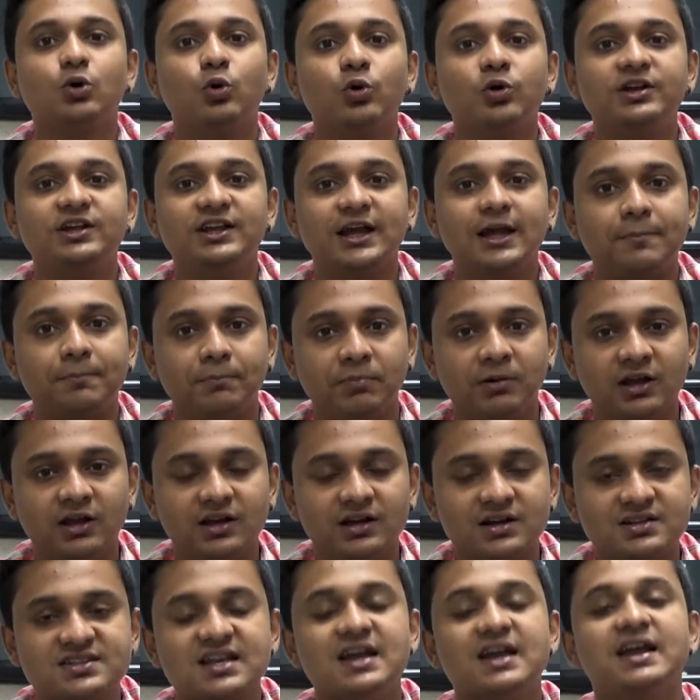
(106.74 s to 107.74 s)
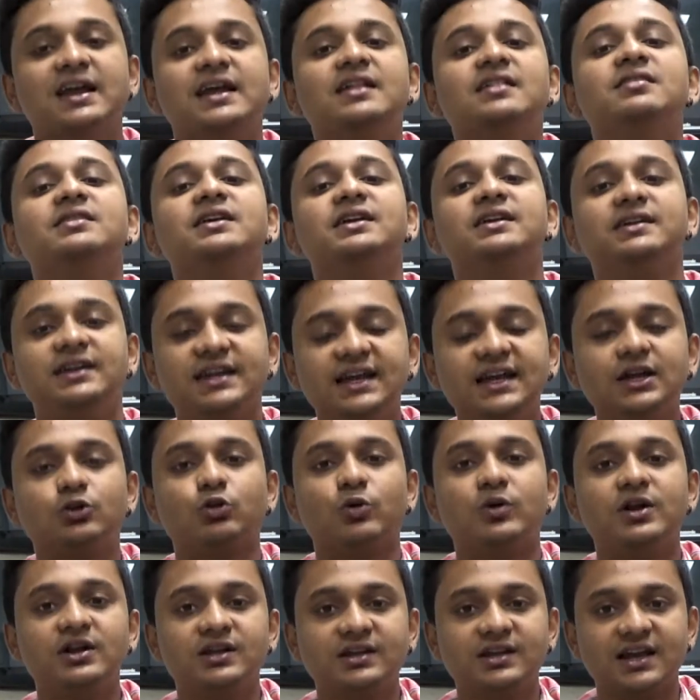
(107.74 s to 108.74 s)
ODI players in the
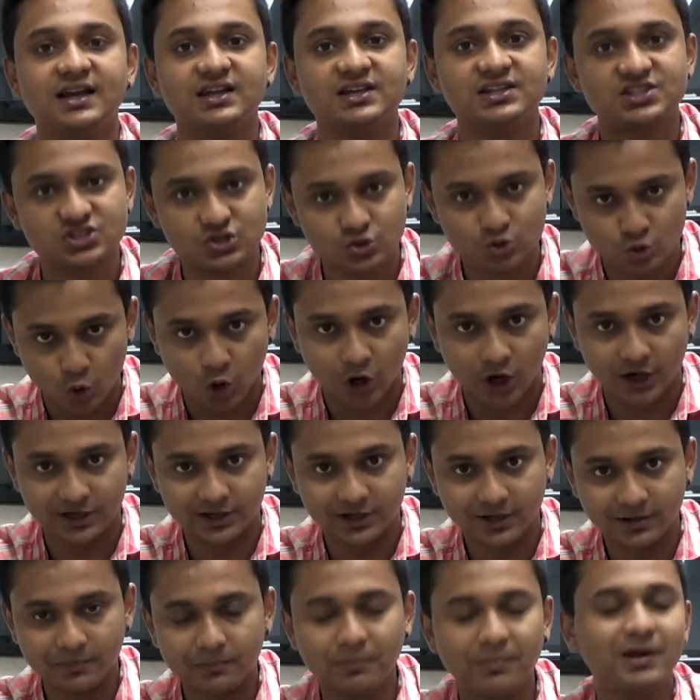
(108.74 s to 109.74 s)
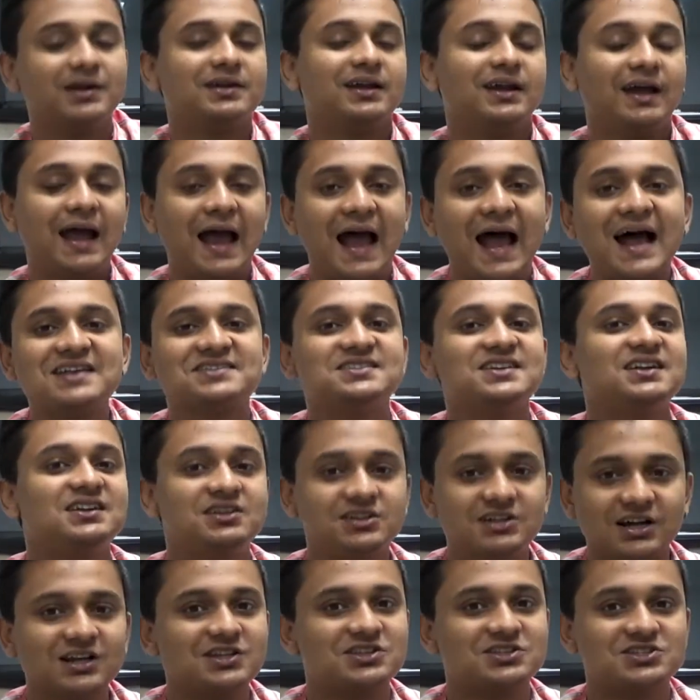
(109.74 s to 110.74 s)
T20I squad, but as it
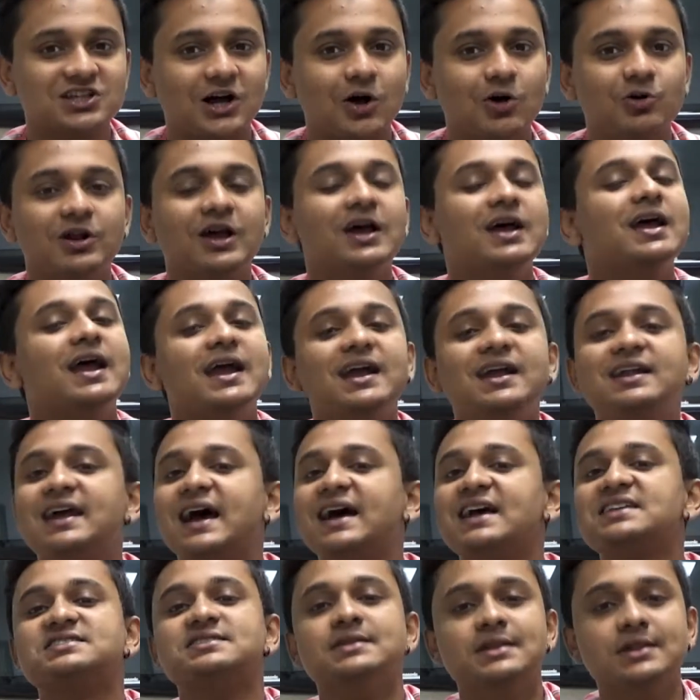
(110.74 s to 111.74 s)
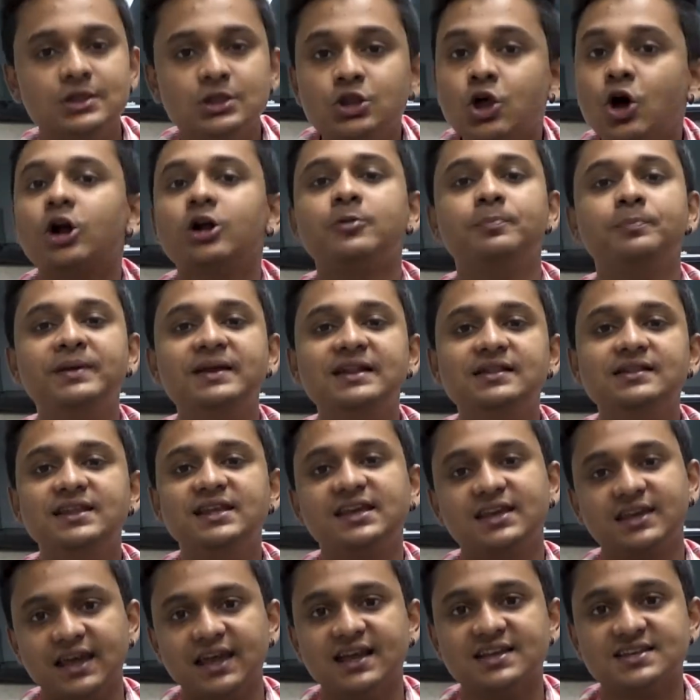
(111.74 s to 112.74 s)
turns out, it has not been the
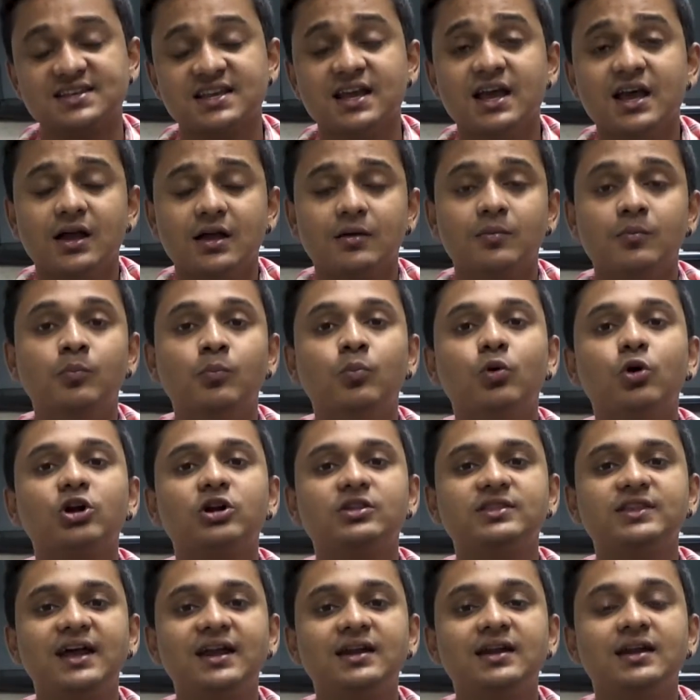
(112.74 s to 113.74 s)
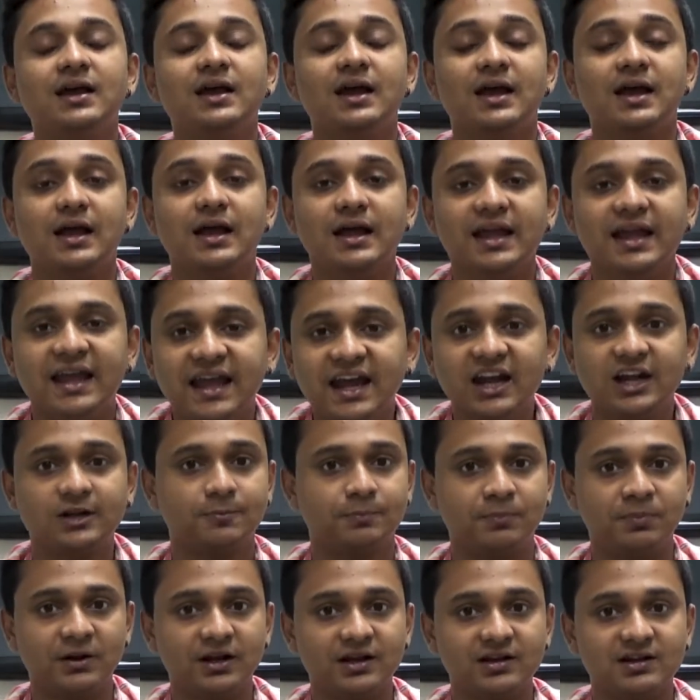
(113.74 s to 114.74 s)
case. More than 8
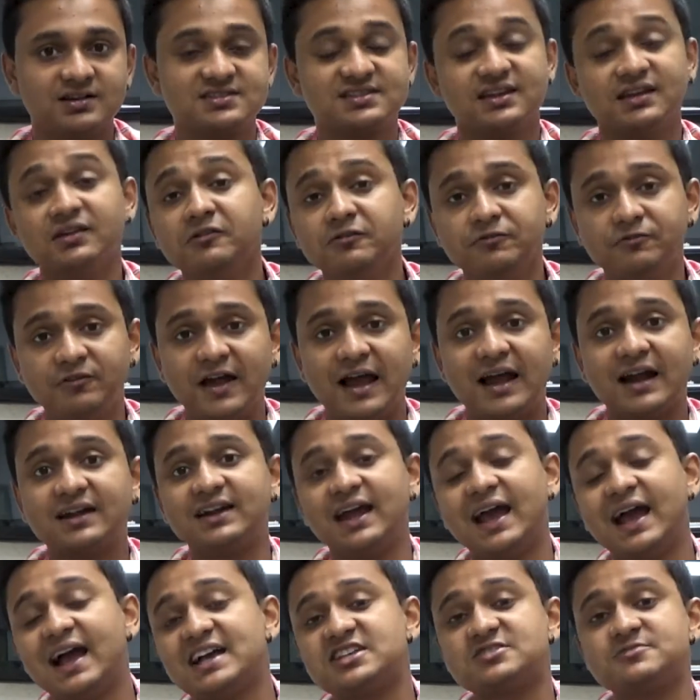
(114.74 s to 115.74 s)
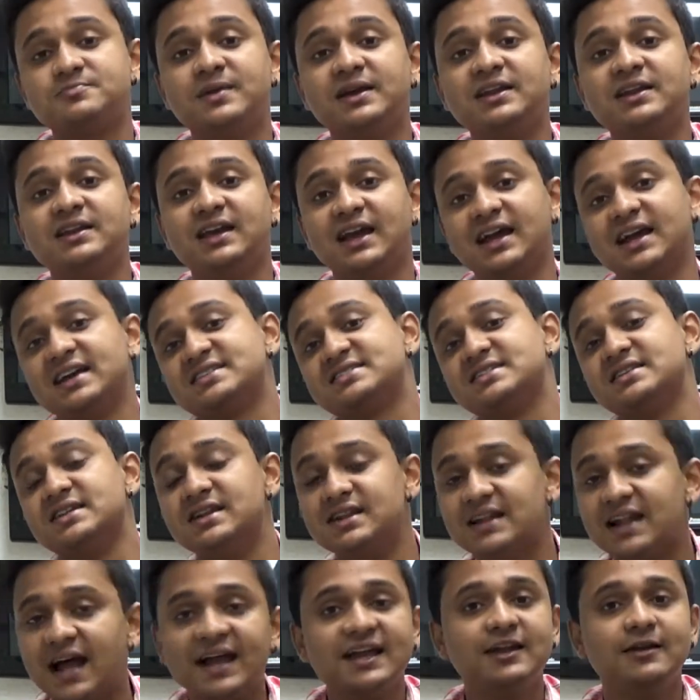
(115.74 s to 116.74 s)
players, in fact as many as
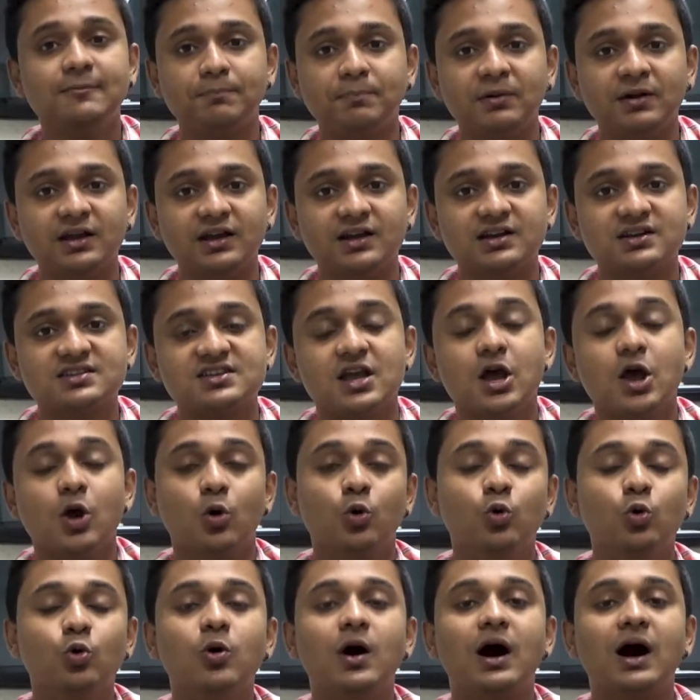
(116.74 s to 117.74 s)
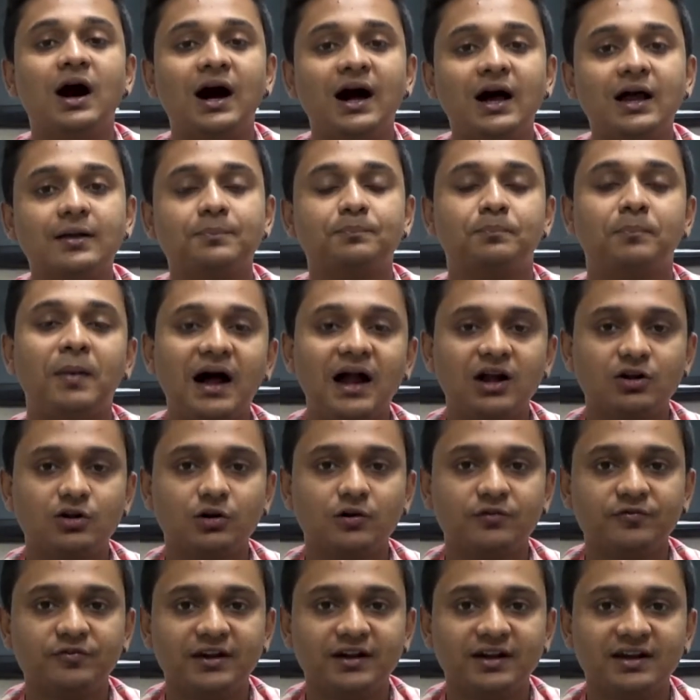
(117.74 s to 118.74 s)
9 players who are part
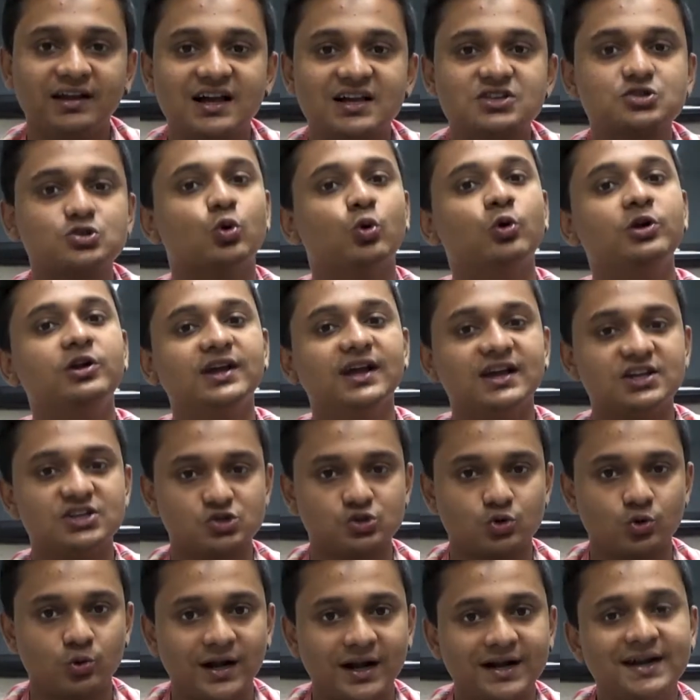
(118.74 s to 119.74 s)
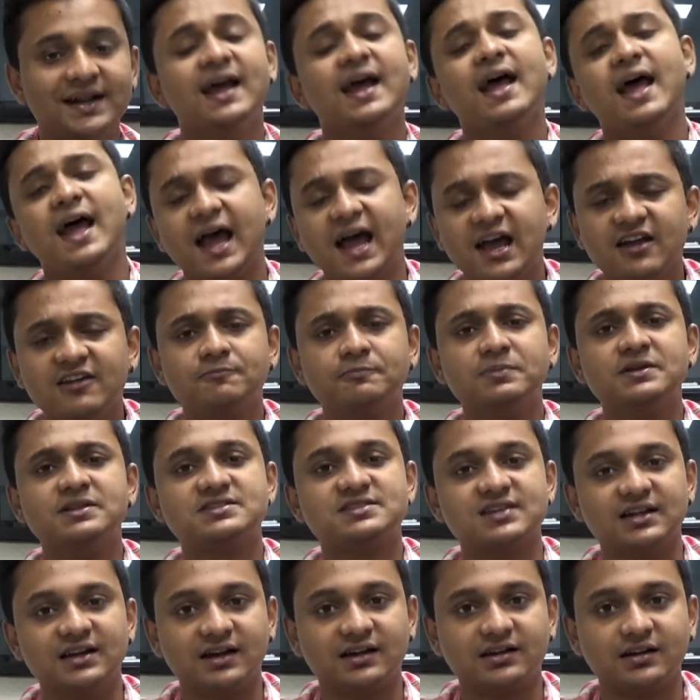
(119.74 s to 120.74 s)
of India's ODI squad have been
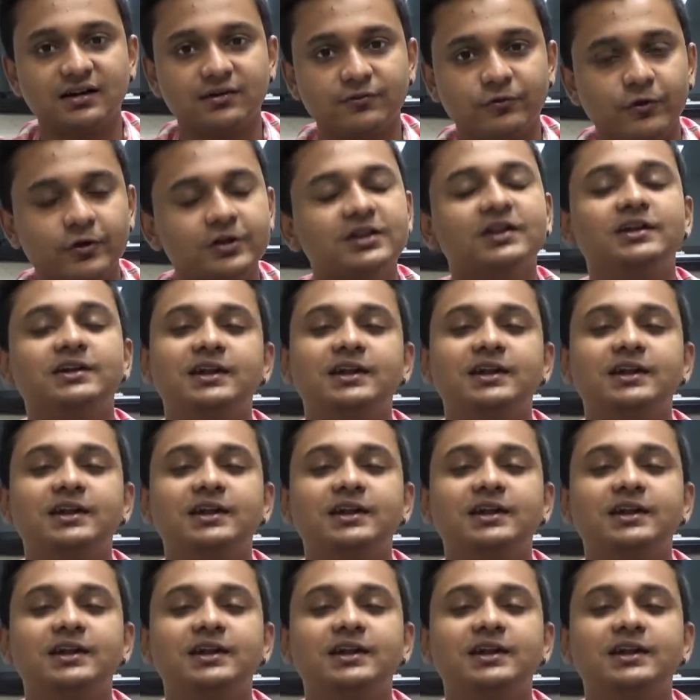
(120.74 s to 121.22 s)
selected for the